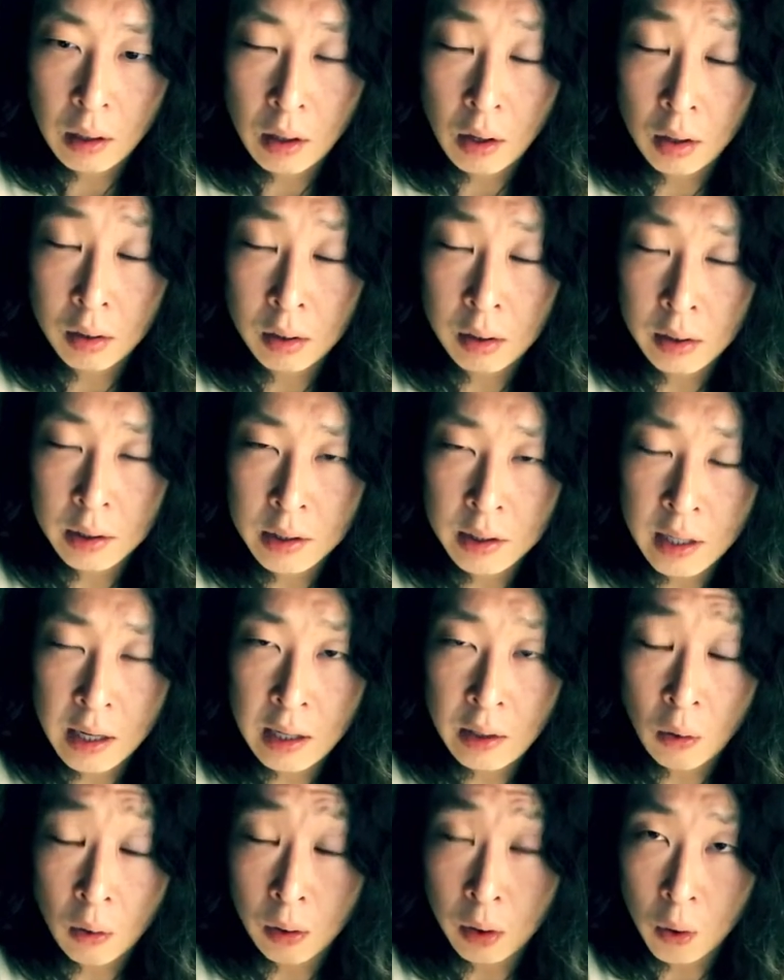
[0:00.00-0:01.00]

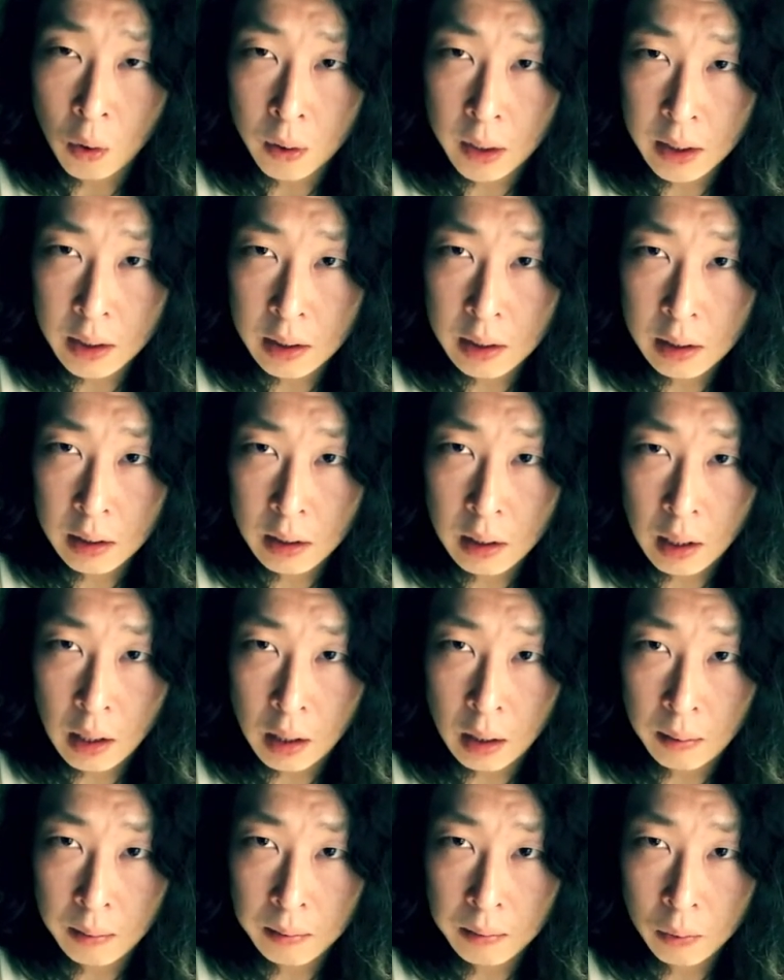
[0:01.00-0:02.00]
understand or notice
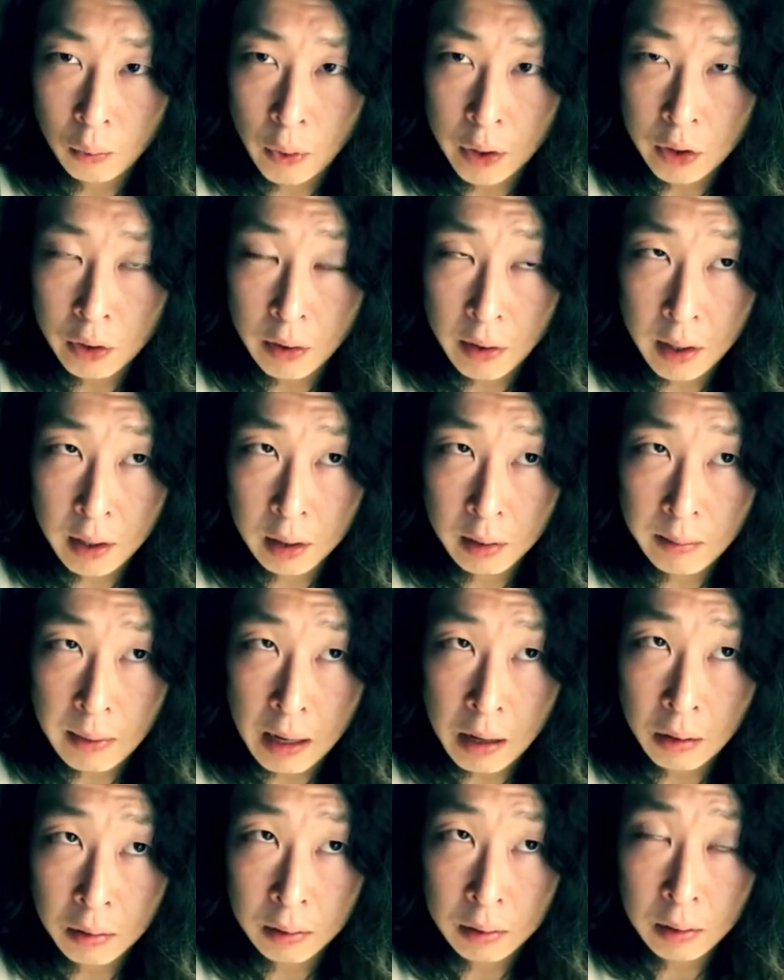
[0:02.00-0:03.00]
when you think
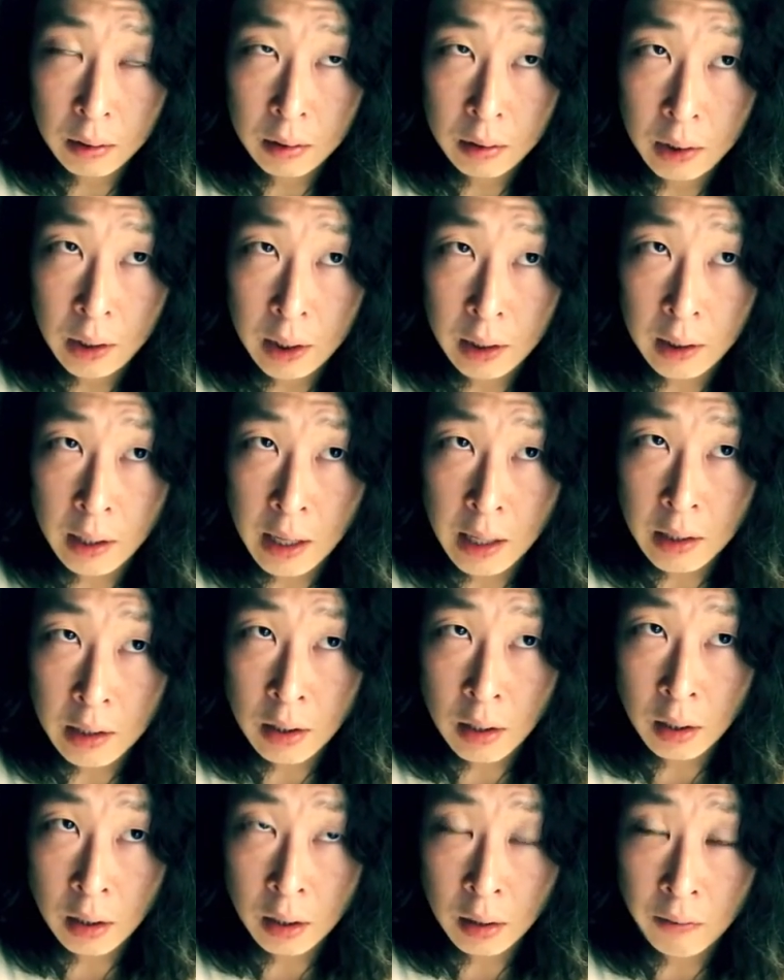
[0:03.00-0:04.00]
about it as
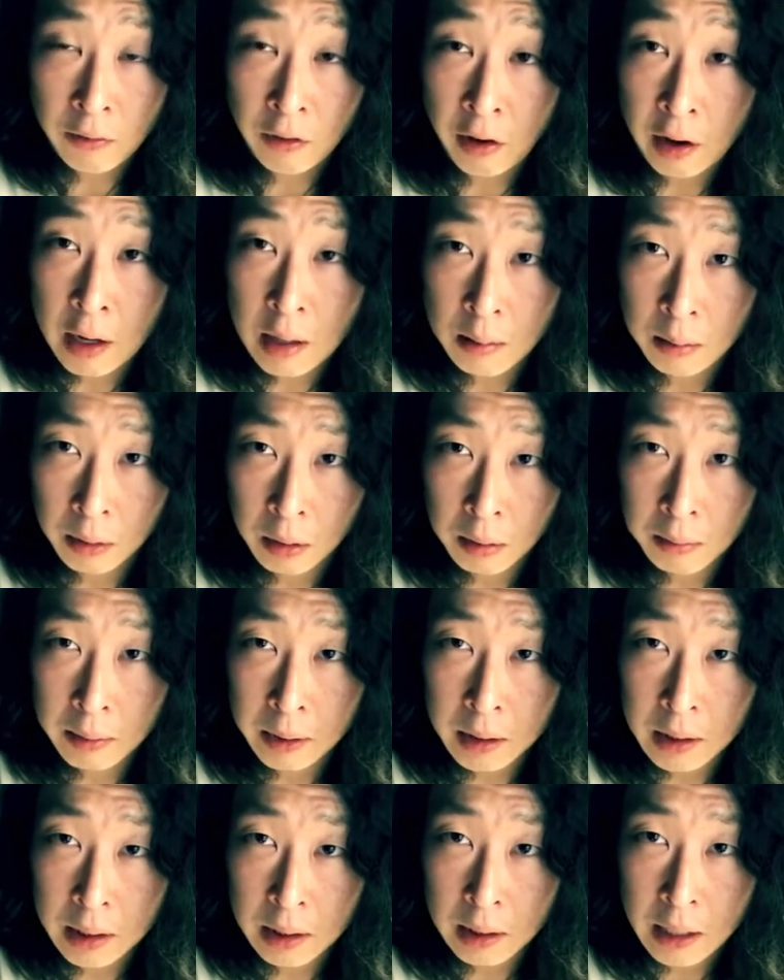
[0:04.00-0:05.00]
a variable.
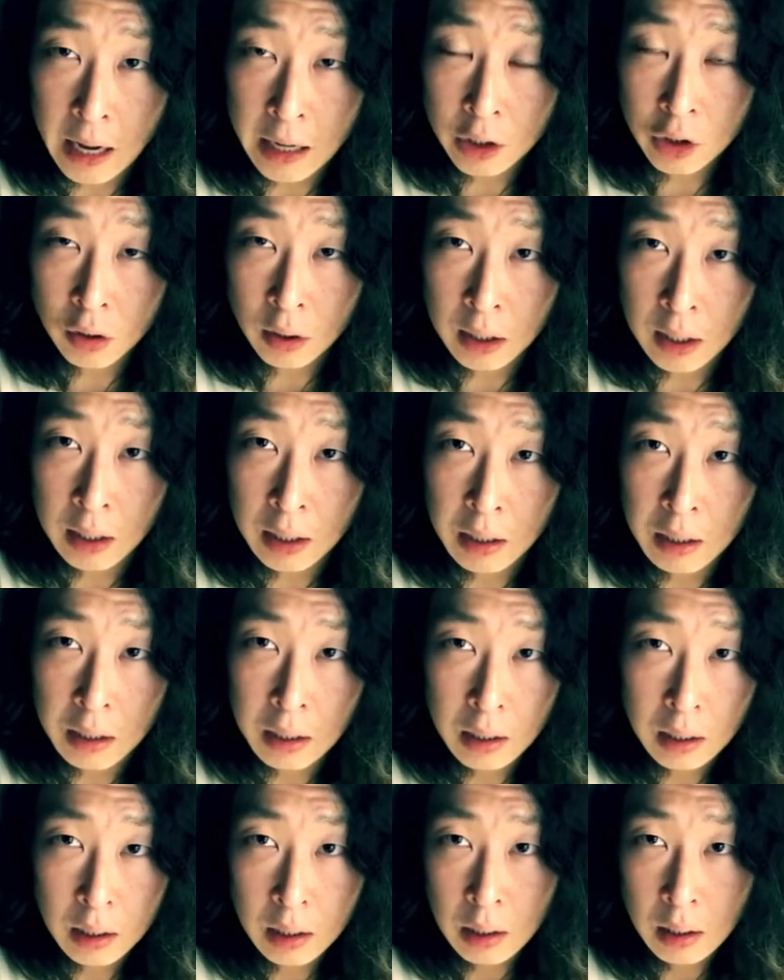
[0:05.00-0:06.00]
But it actually,
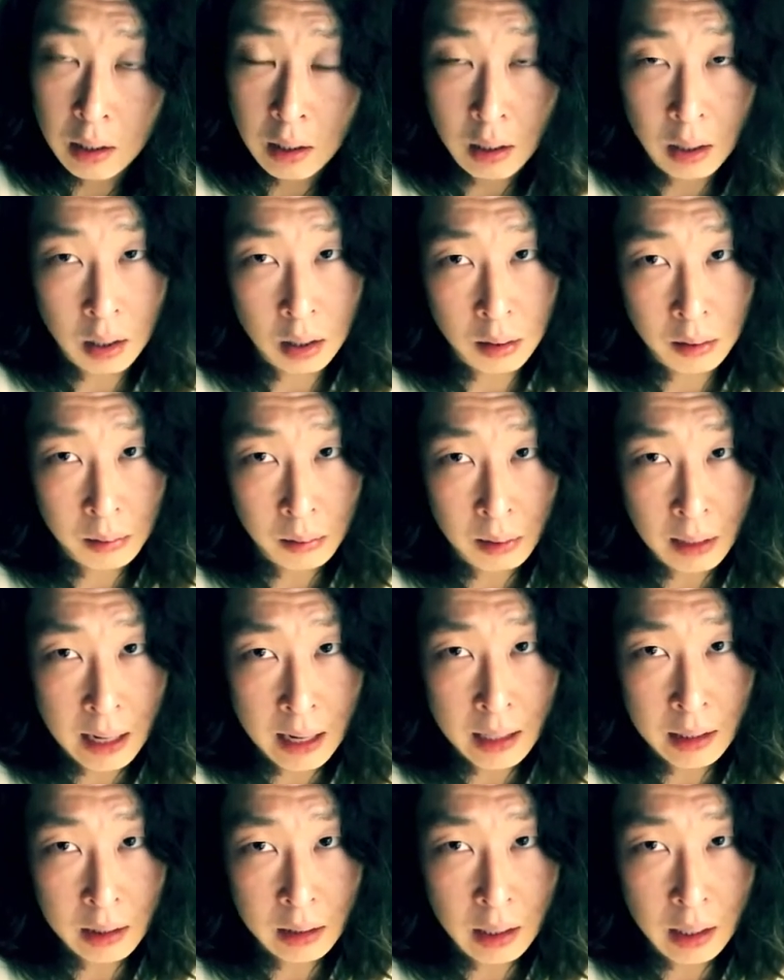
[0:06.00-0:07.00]

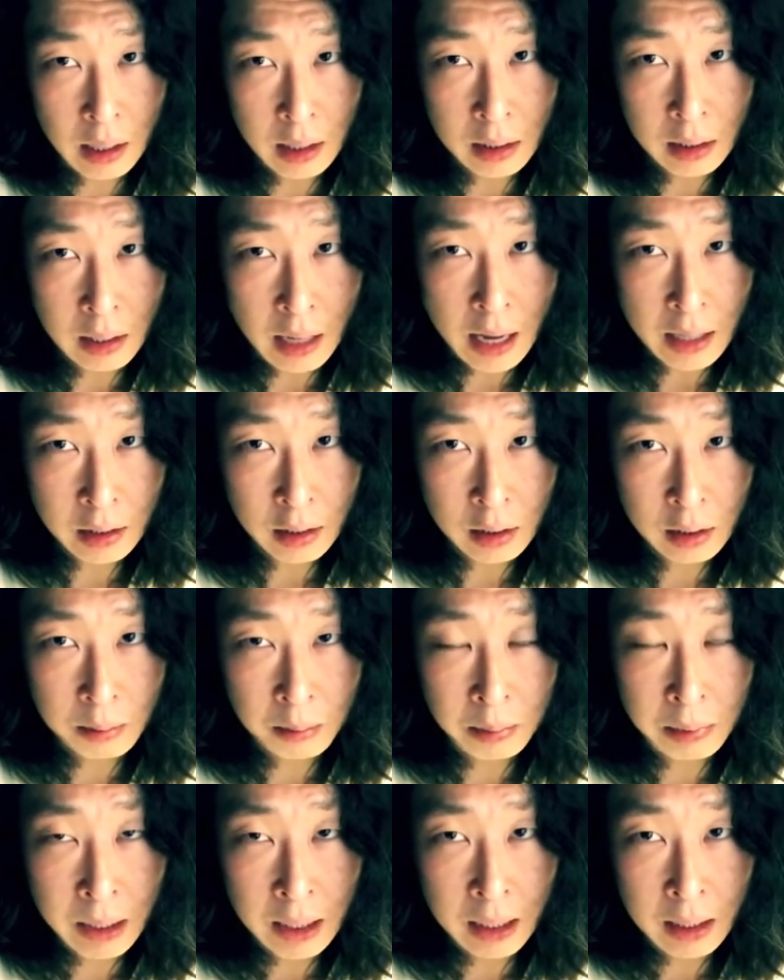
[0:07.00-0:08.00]
light, it has a
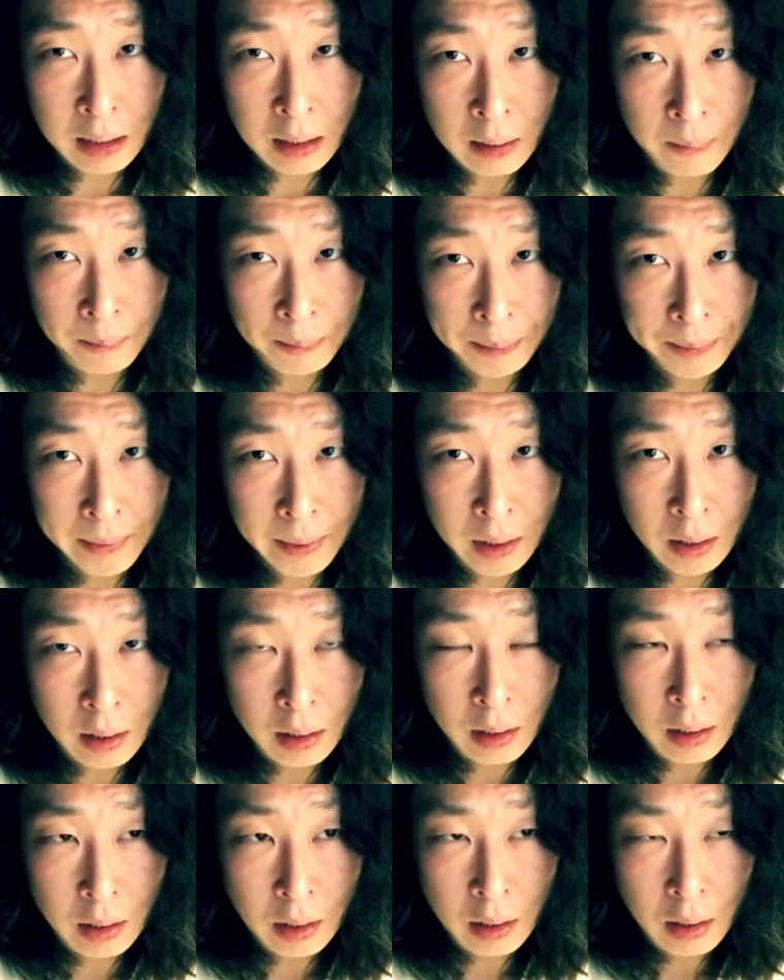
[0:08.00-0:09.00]
speed,
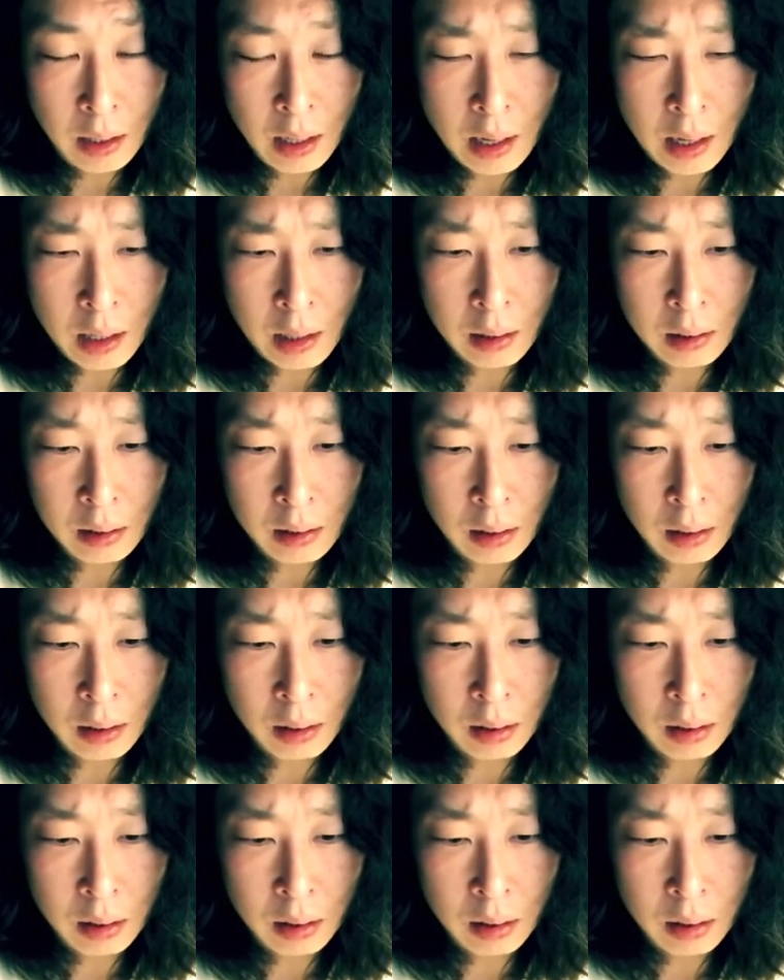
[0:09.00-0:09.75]
and